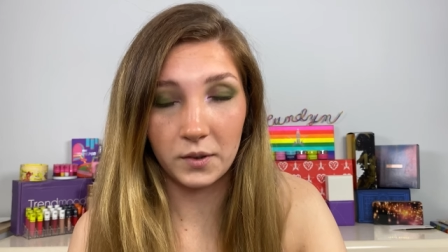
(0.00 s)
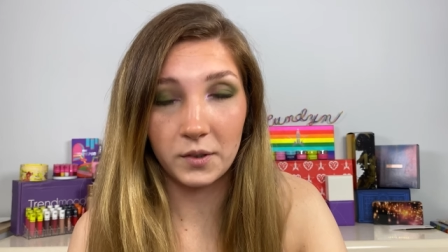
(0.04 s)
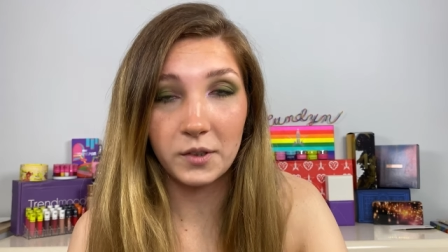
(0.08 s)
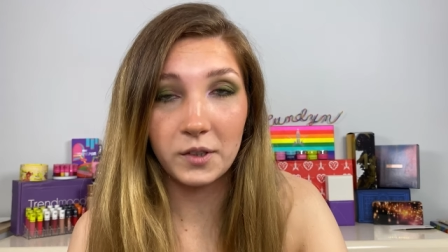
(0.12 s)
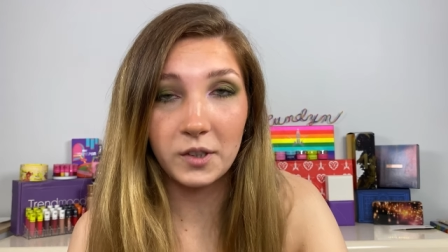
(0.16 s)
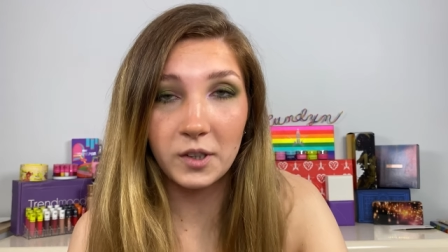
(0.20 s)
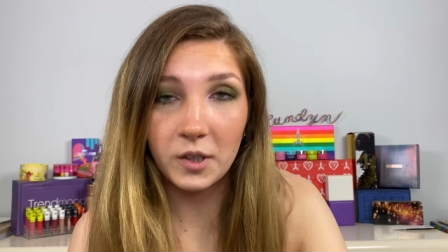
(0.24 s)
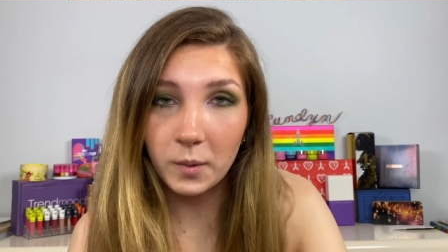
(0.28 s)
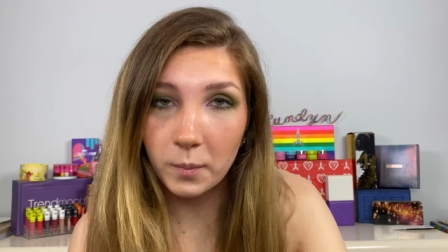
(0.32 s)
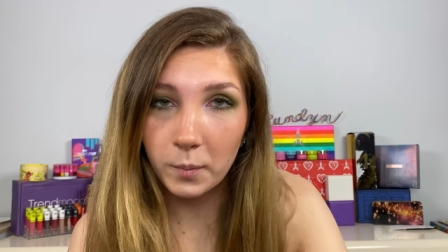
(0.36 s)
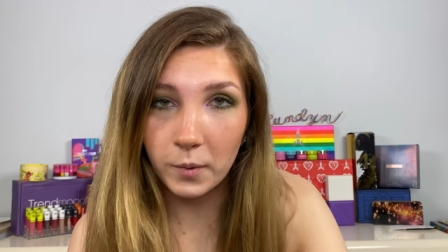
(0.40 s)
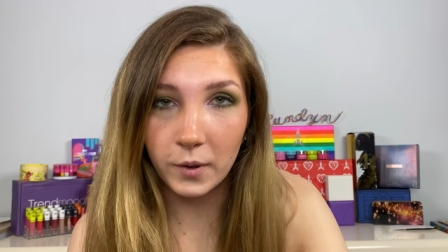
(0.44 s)

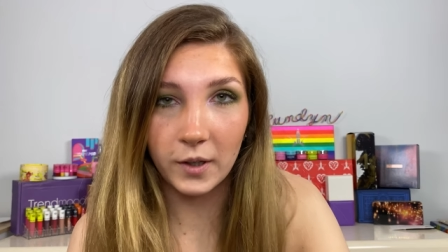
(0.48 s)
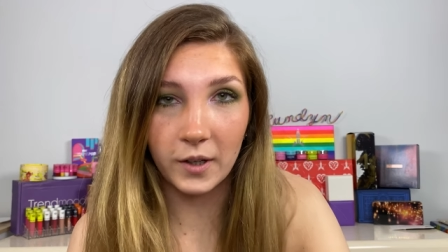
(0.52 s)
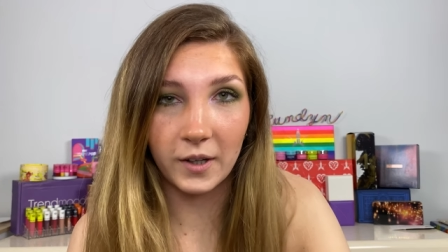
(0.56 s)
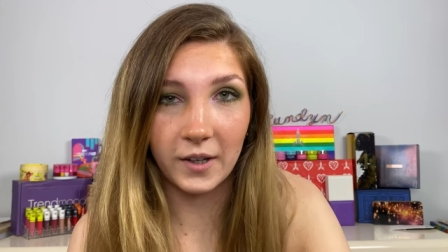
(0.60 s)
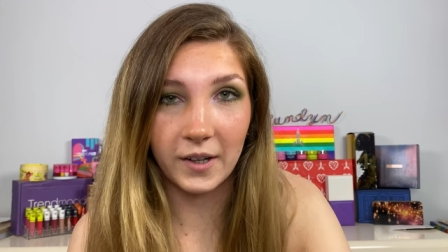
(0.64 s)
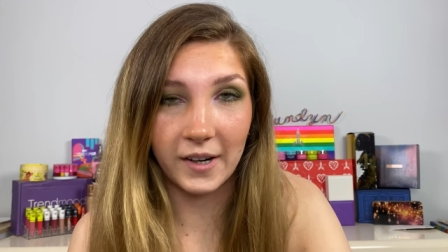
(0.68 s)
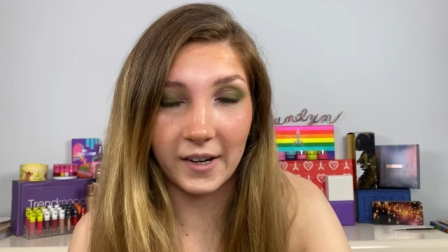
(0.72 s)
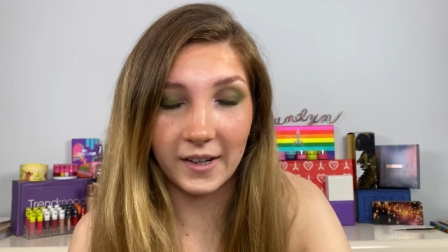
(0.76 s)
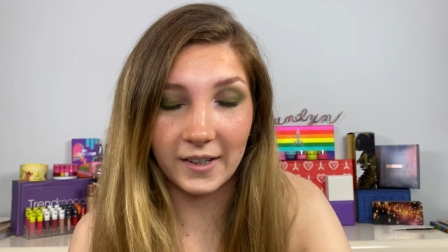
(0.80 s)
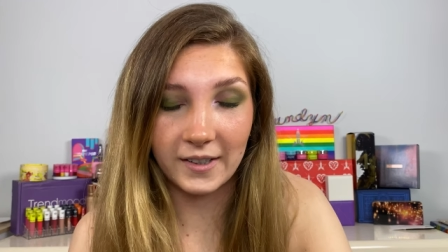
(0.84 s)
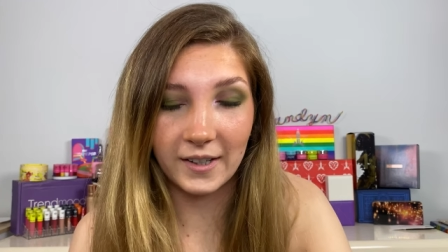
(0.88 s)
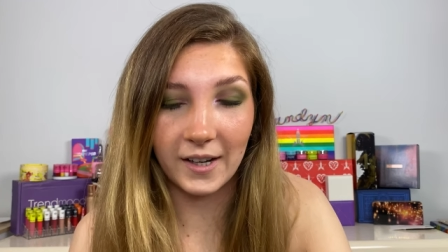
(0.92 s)
super
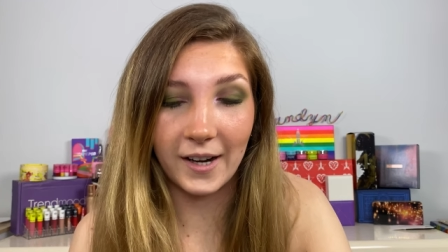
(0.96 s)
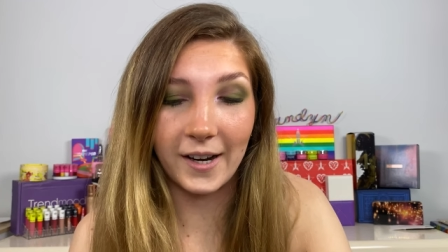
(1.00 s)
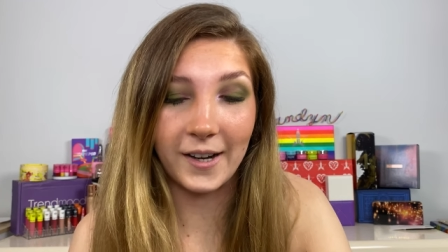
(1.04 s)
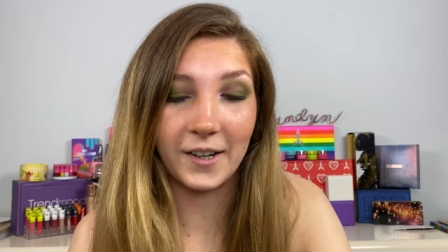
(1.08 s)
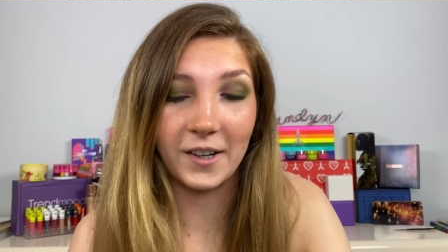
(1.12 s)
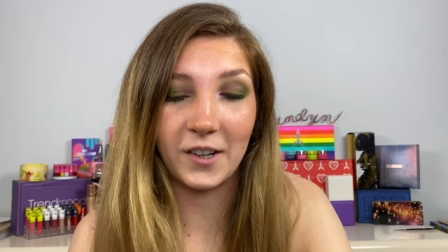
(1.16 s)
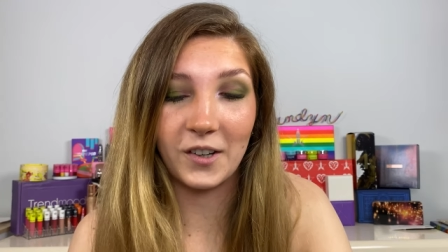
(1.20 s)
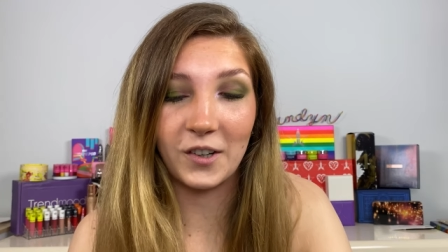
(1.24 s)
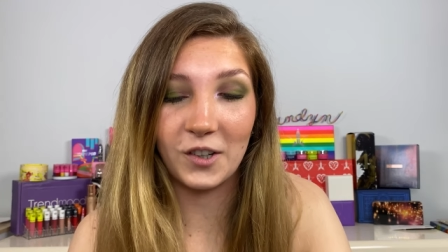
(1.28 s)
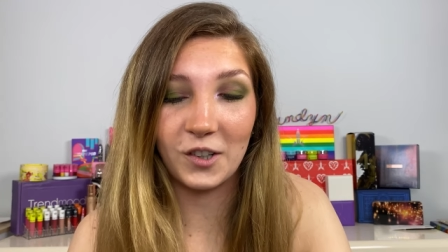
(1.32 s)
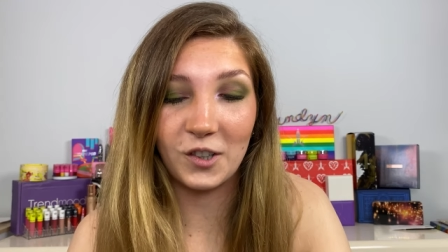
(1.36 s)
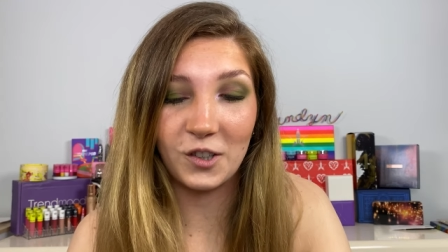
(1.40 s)

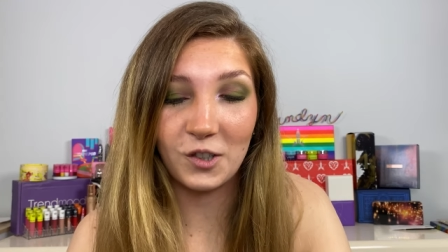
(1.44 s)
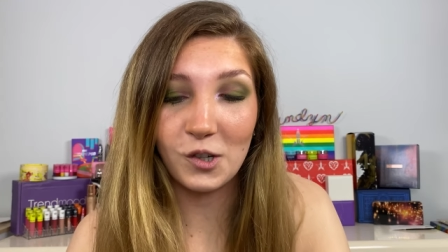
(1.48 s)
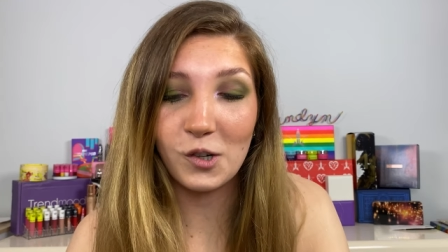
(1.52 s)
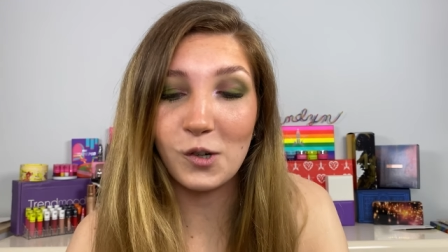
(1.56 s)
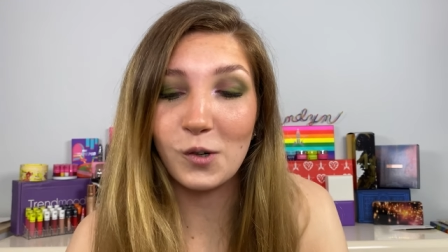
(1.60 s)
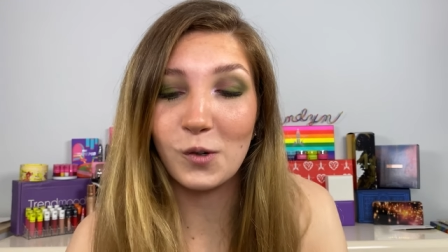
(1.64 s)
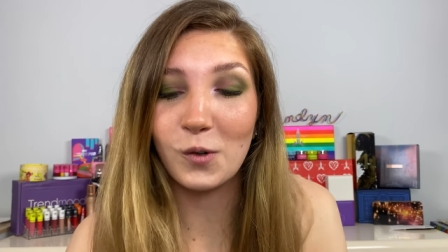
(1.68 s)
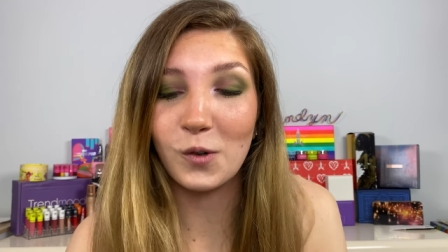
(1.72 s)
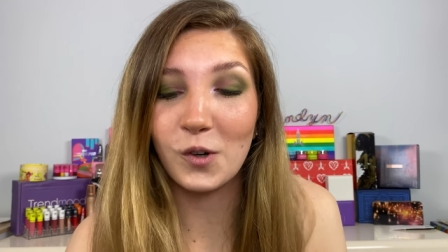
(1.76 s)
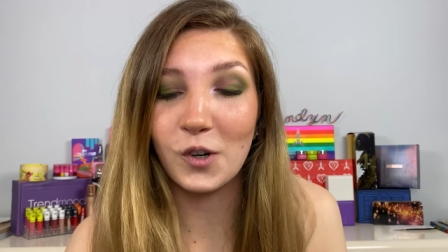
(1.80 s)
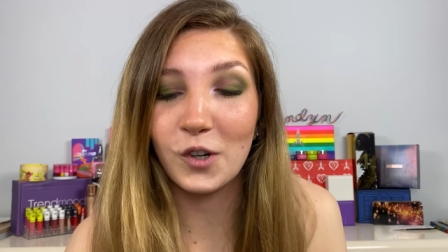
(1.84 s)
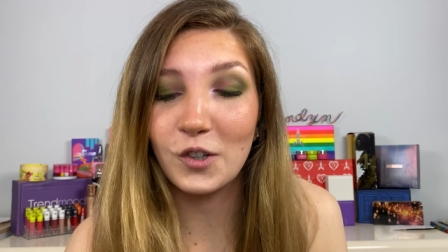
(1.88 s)
excited
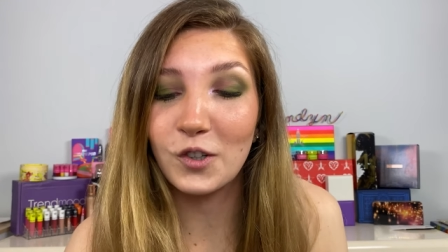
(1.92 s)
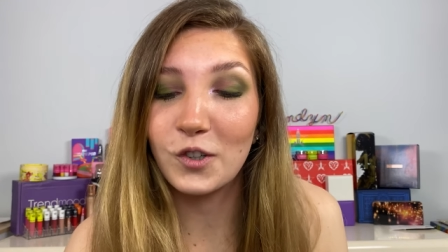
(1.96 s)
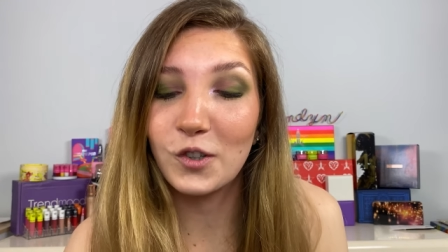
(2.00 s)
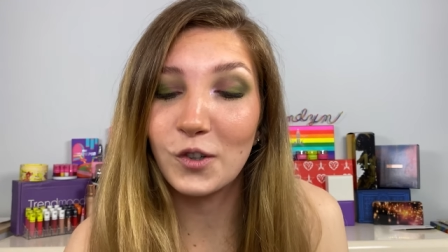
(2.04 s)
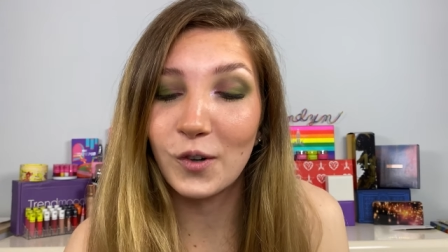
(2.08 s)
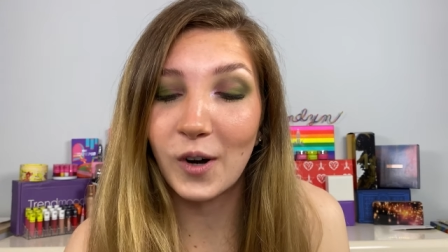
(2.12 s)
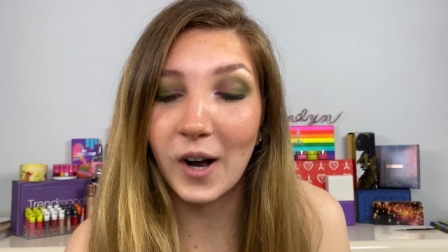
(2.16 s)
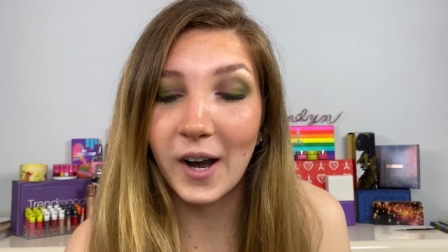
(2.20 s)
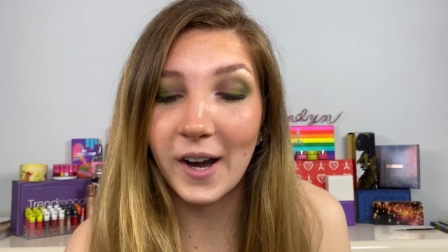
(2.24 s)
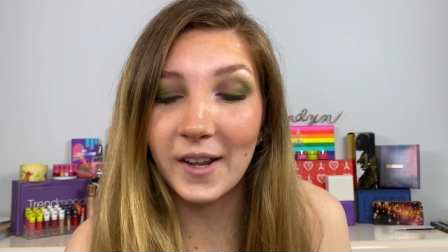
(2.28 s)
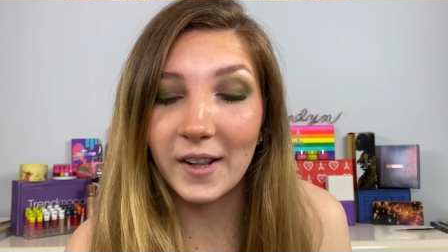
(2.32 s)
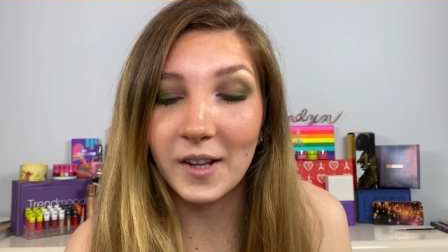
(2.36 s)
to
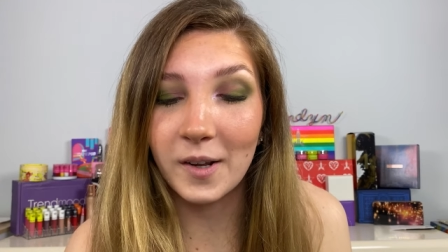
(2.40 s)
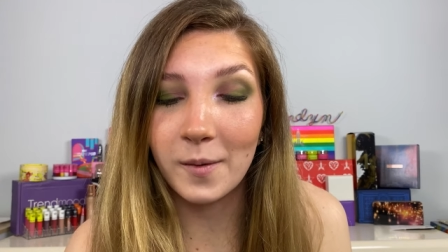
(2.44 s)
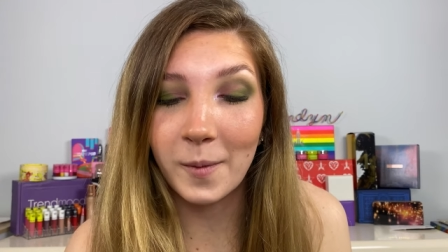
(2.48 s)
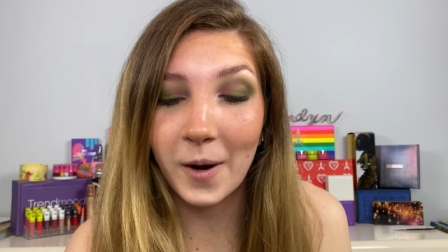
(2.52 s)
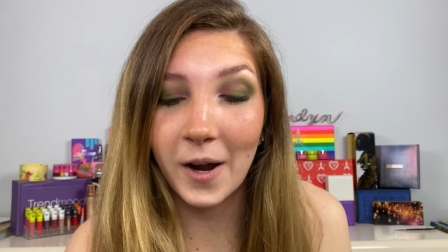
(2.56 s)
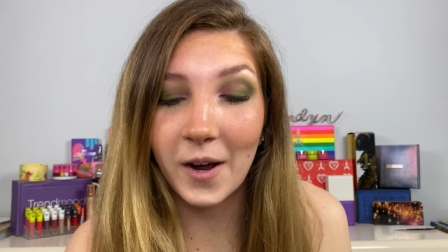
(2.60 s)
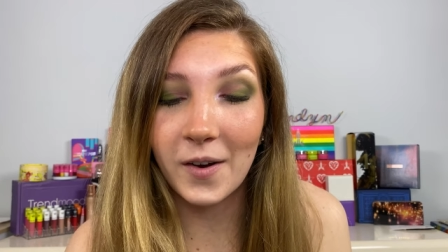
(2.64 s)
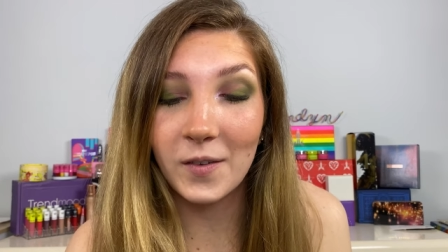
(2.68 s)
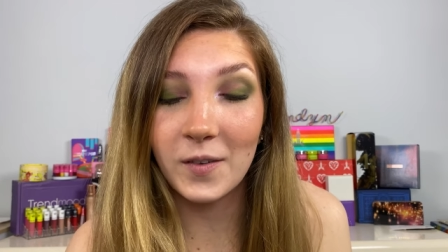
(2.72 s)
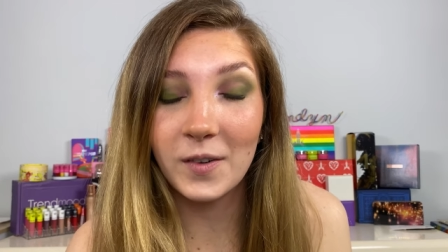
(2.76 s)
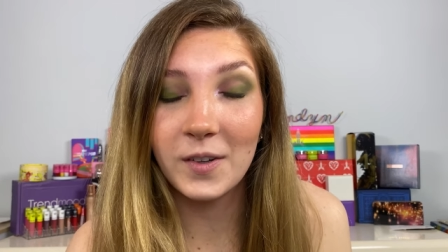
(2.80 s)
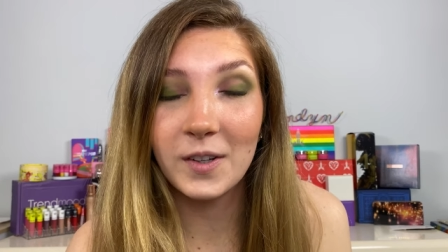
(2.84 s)
try them
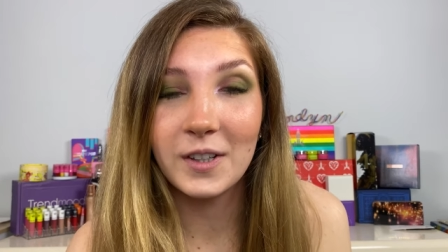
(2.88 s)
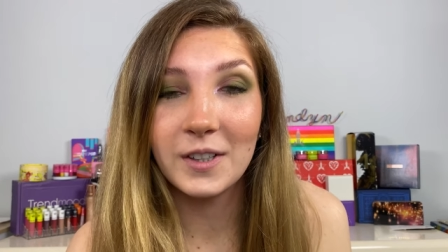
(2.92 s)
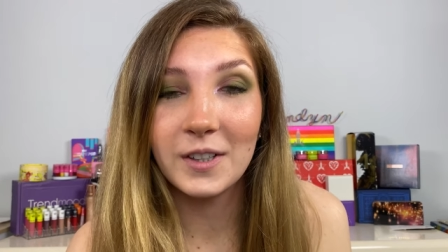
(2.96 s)
out.